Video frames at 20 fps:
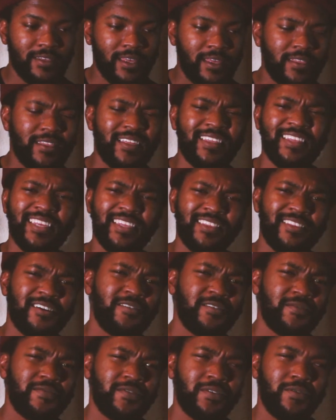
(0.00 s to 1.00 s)
think
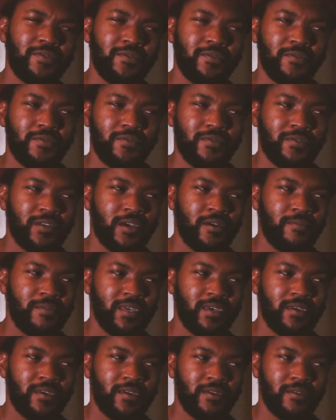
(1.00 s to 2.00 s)
those of you who know
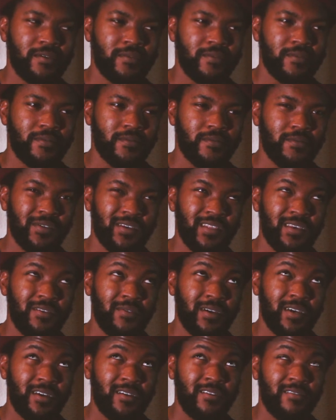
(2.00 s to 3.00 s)
me really
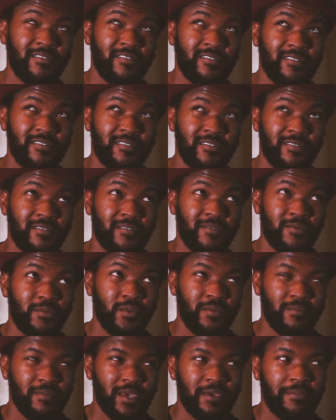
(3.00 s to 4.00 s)
well
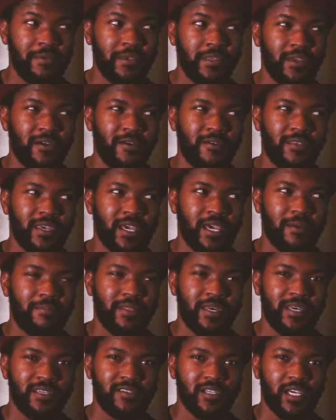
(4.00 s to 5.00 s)
will maybe know that I
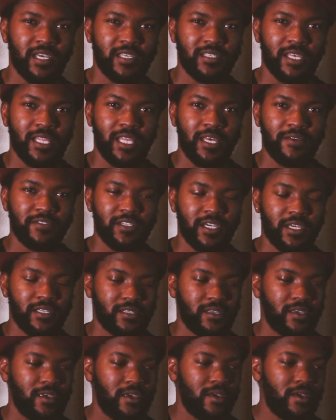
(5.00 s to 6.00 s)
play chess. I love
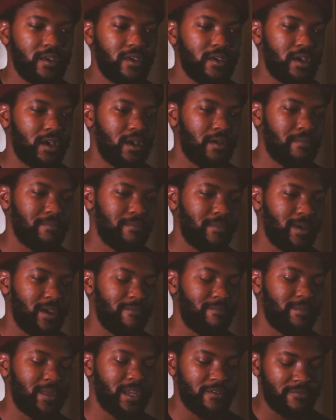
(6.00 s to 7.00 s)
chess.
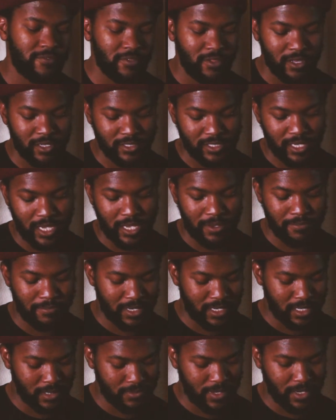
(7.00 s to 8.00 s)
I've played it for a long time
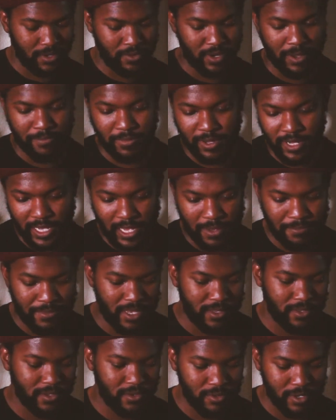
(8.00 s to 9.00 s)
because my grandpa got me
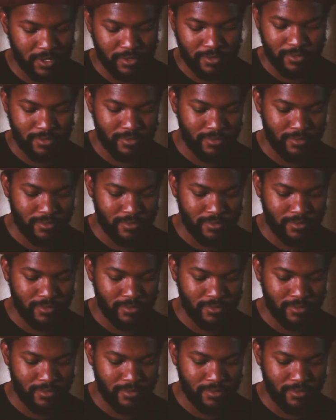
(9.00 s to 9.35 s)
into it.